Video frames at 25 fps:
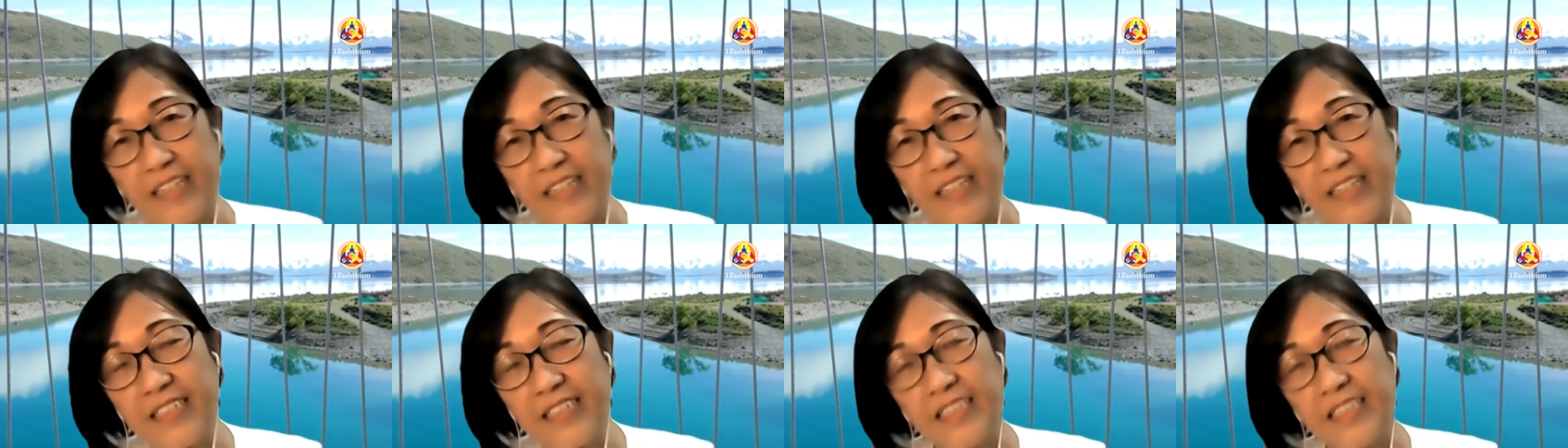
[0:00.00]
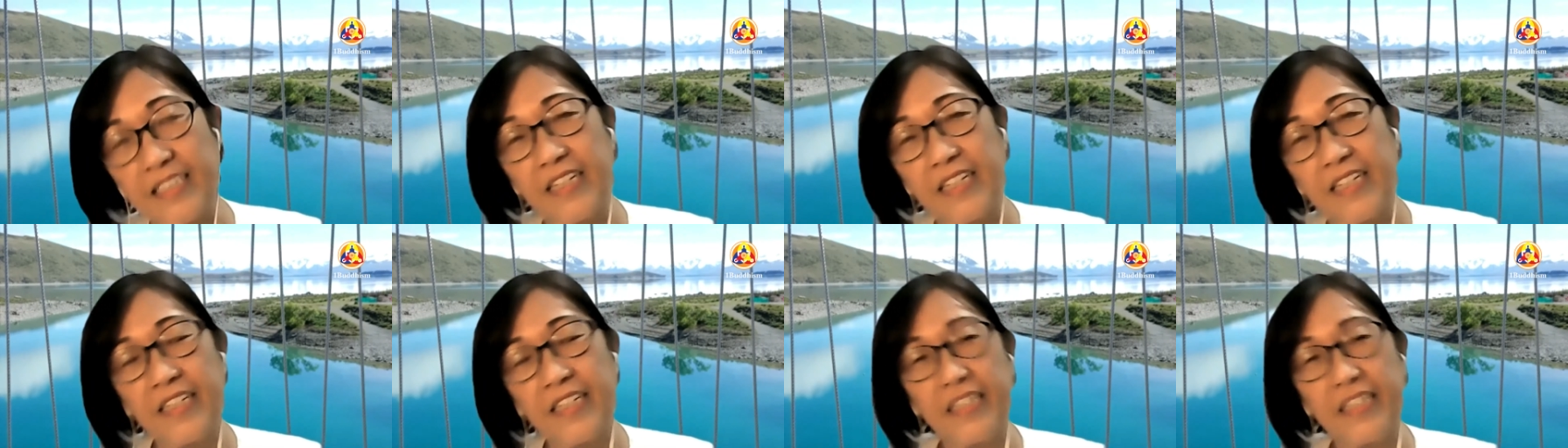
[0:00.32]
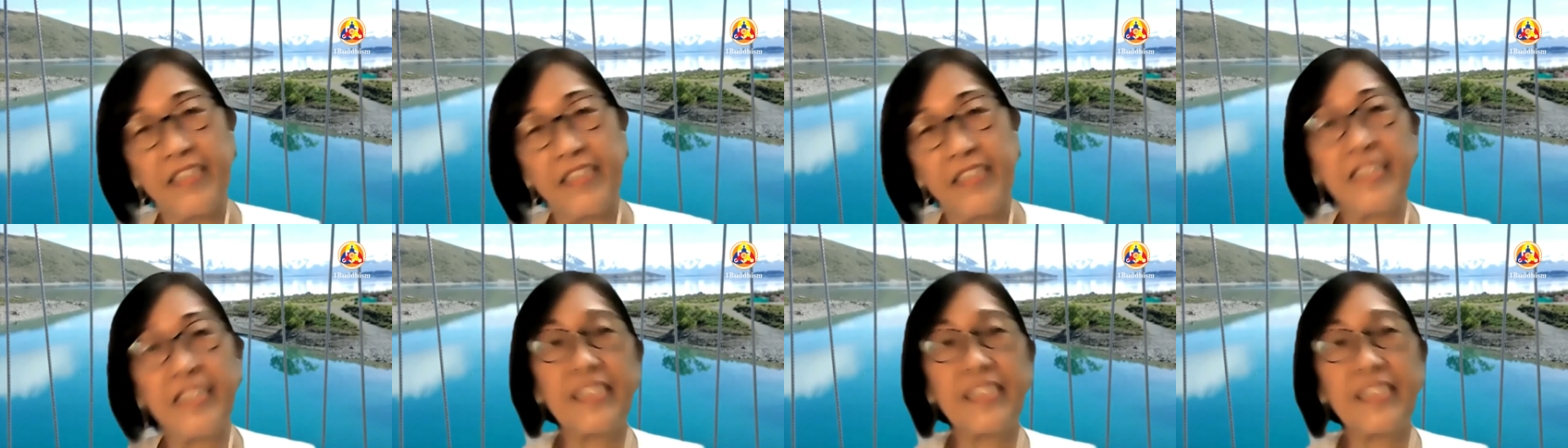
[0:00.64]
So the 2
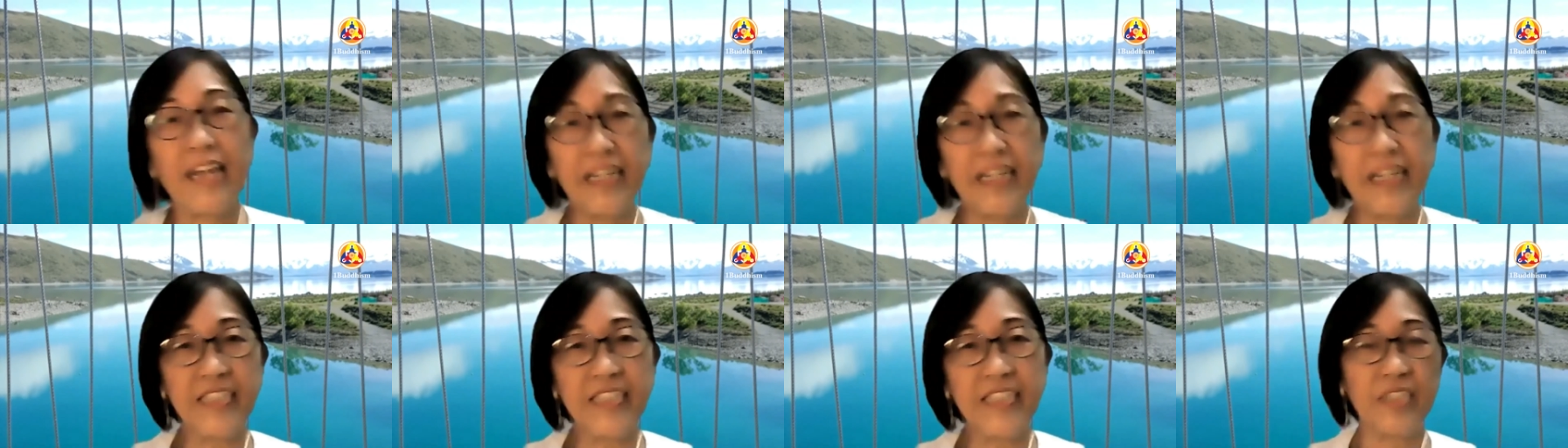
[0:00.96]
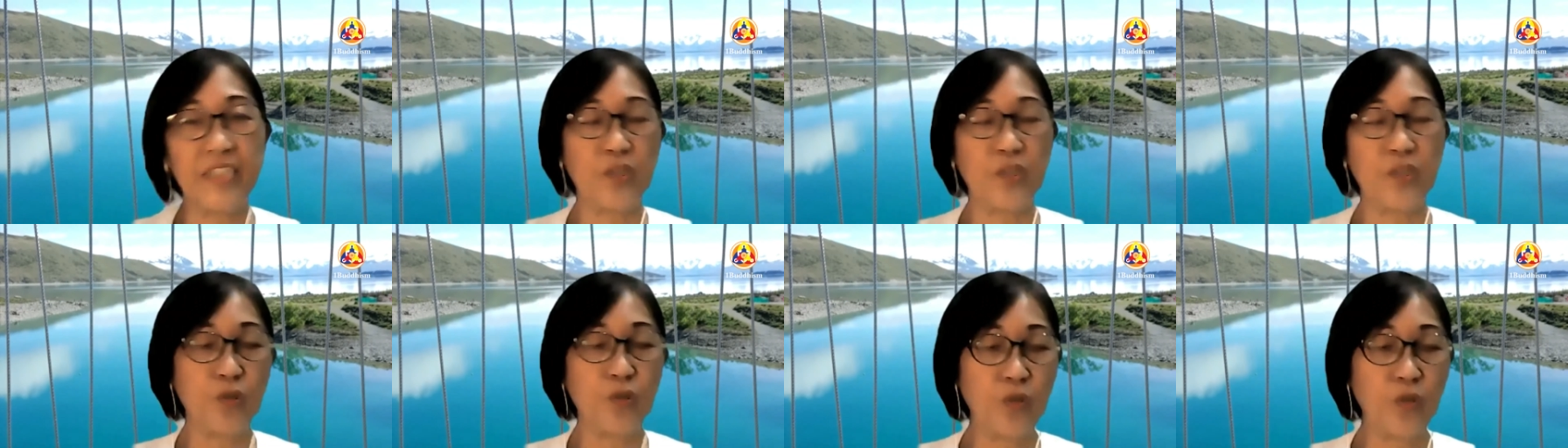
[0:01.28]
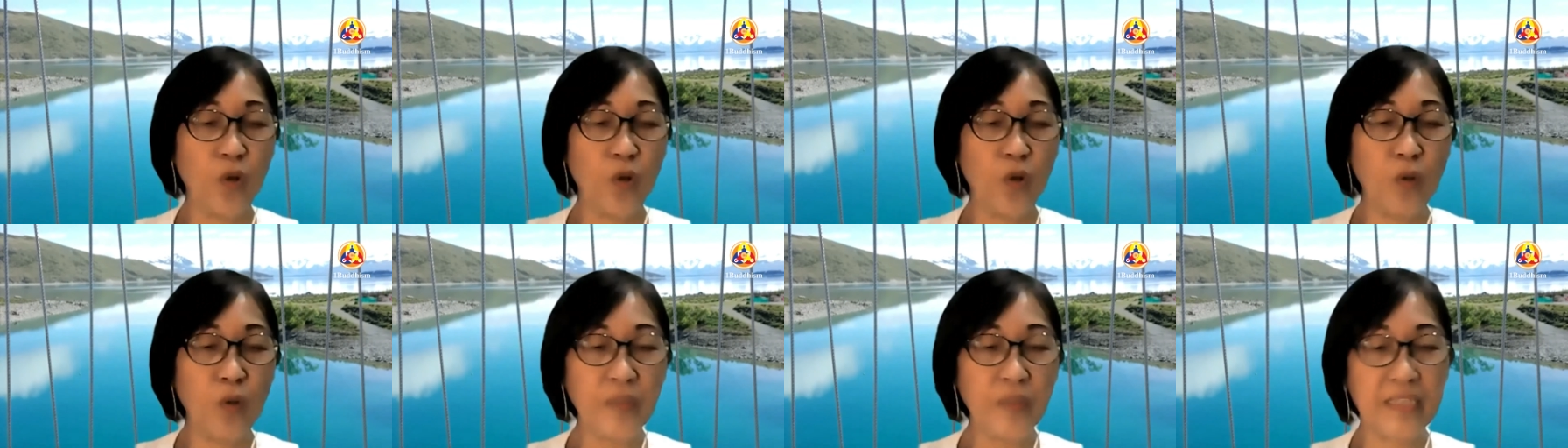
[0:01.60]
deer kings
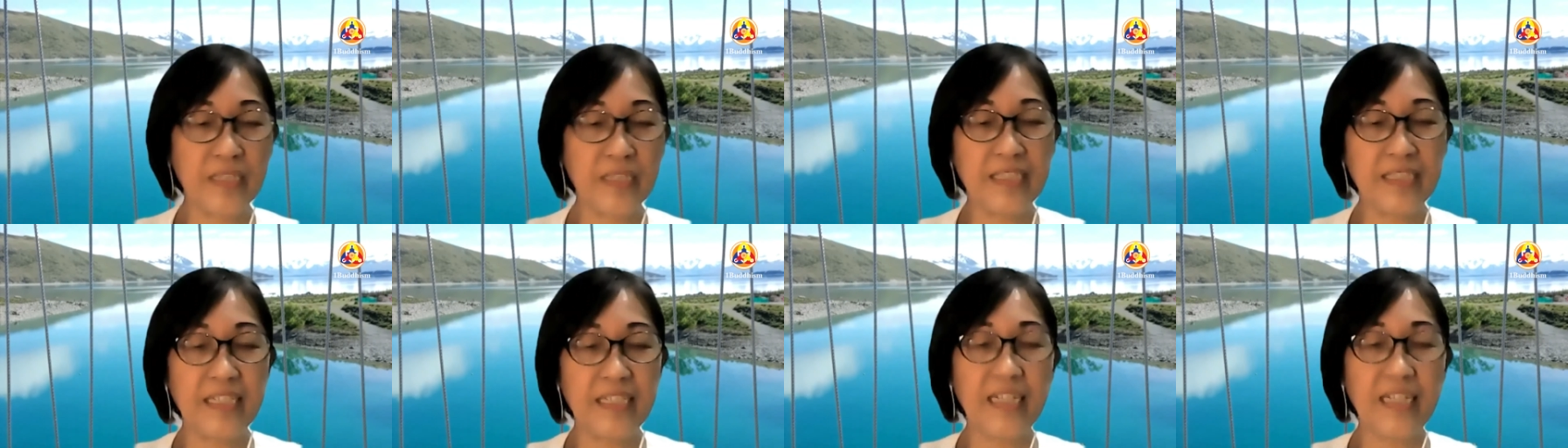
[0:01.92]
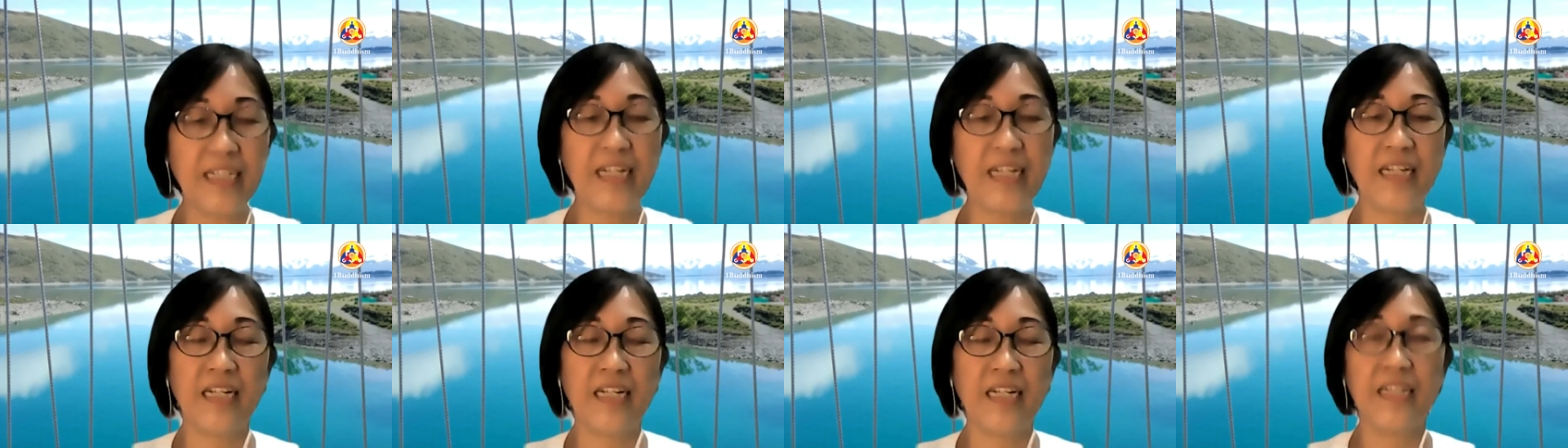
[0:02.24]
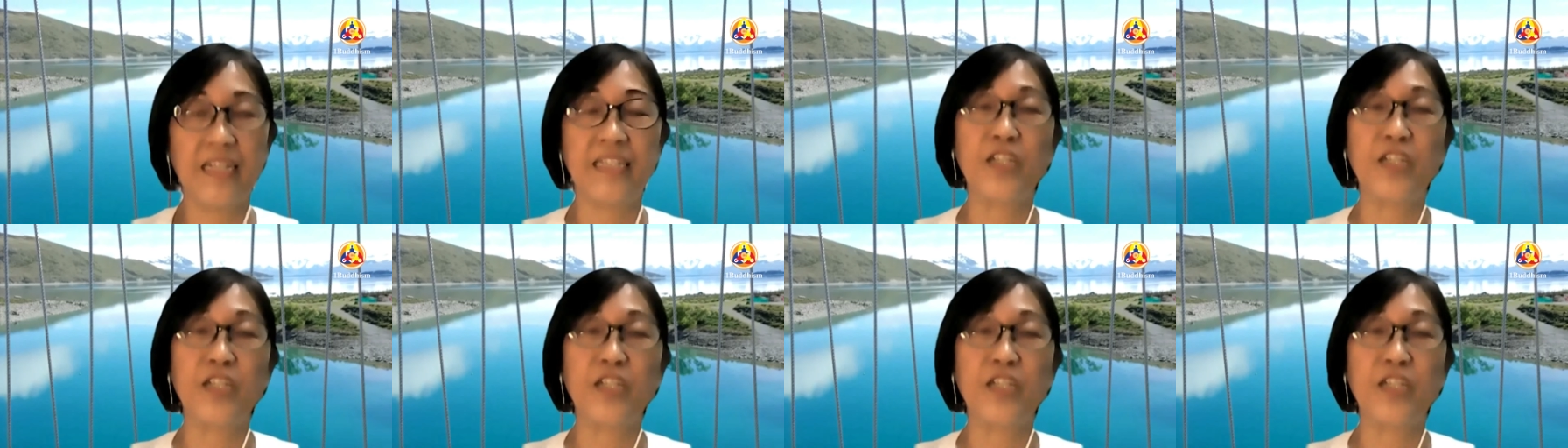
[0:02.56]
decided to go see